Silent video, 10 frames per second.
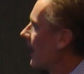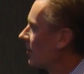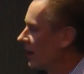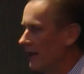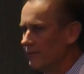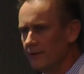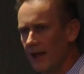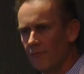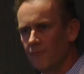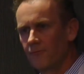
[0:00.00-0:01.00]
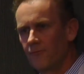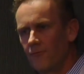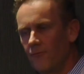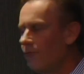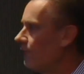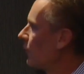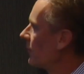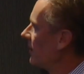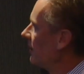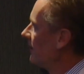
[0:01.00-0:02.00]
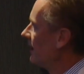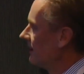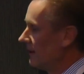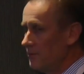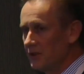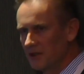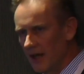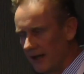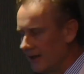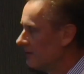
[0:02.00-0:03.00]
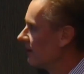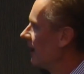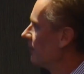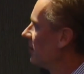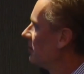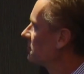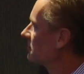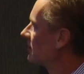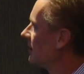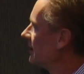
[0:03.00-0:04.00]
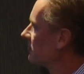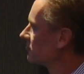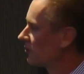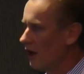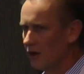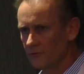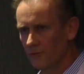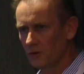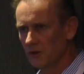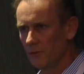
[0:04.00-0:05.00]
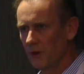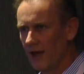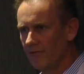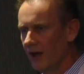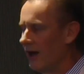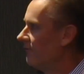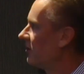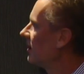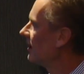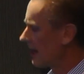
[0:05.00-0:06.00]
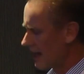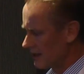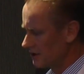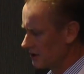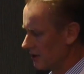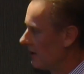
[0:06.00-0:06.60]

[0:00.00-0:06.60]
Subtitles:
Okay, now, for the lipid study and most clinical trials, fortunately, we have a very large